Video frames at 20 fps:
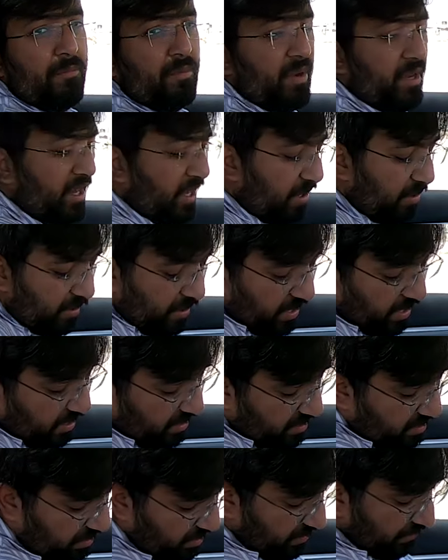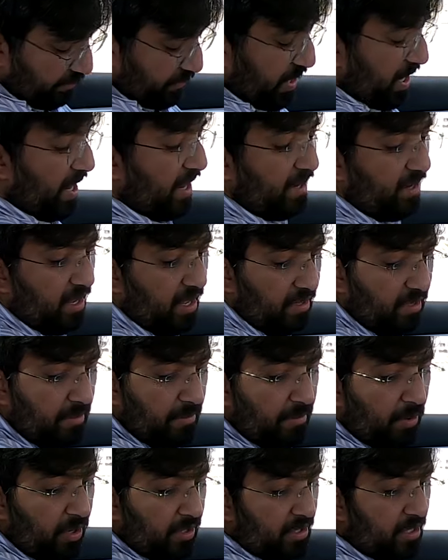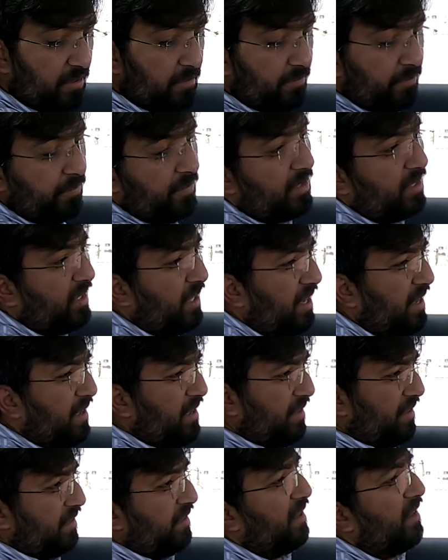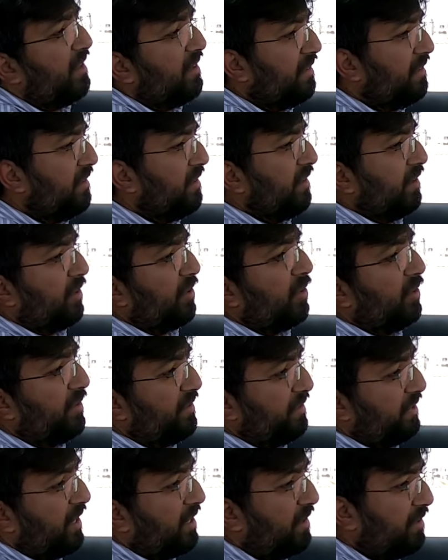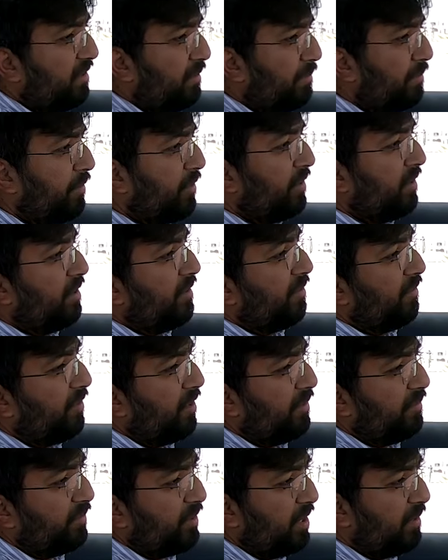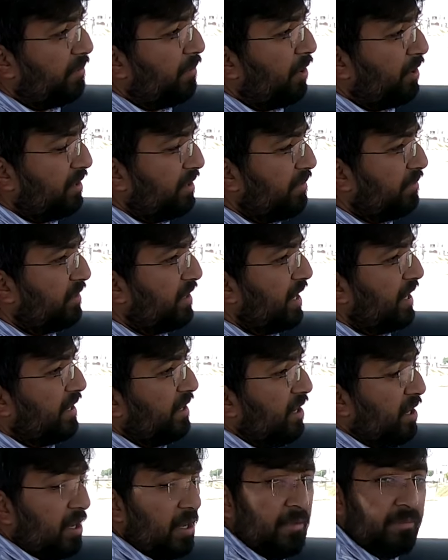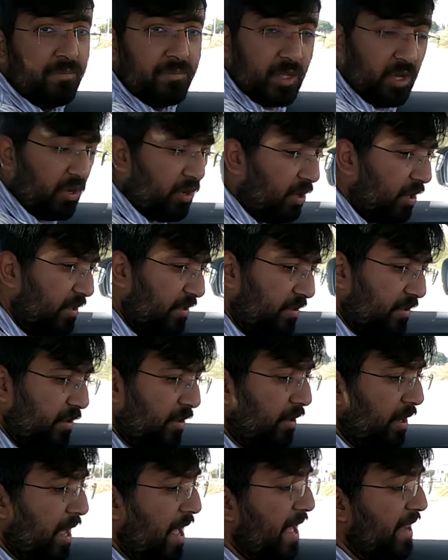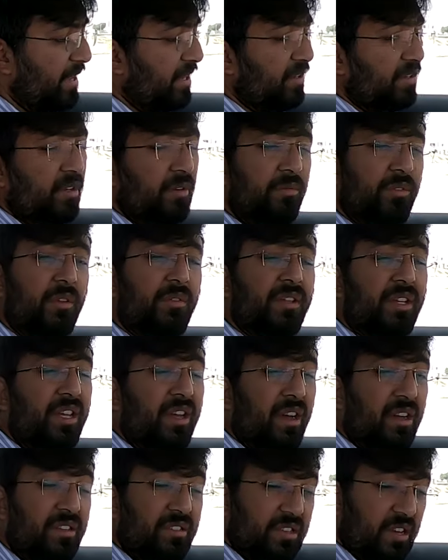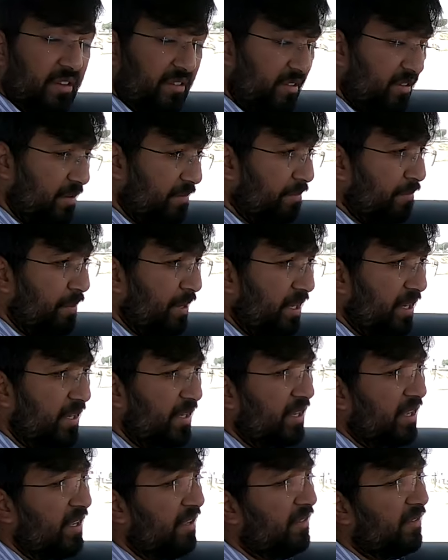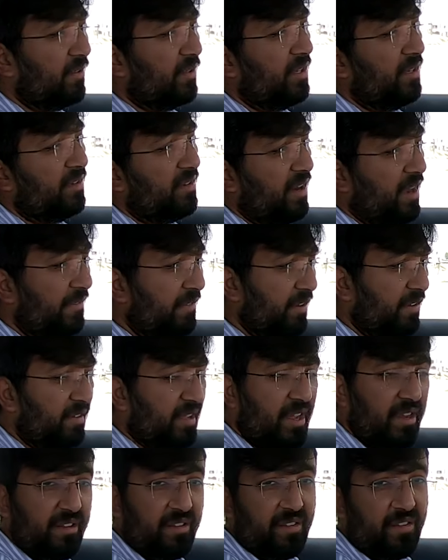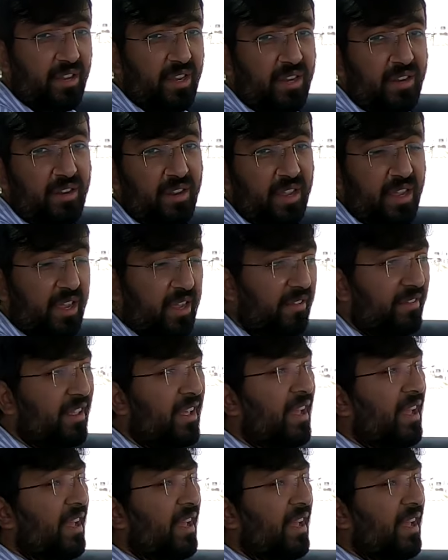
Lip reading: pretty great, and at the bottom, yeah, there is good side support from the bottom side also. And in terms of the adjustability, so the driver side seat is